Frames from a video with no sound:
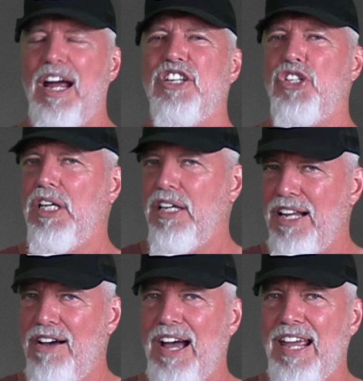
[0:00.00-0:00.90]

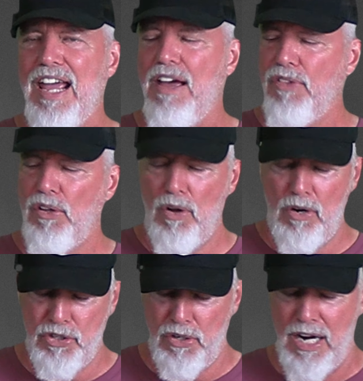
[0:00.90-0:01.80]
HYCHIKA. Now I have the
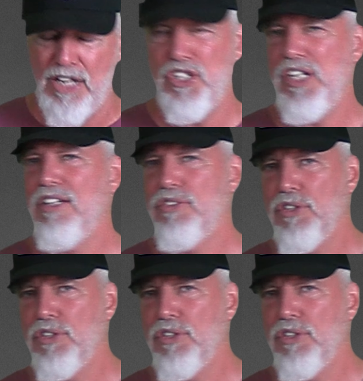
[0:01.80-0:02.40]
larger HYCHIKA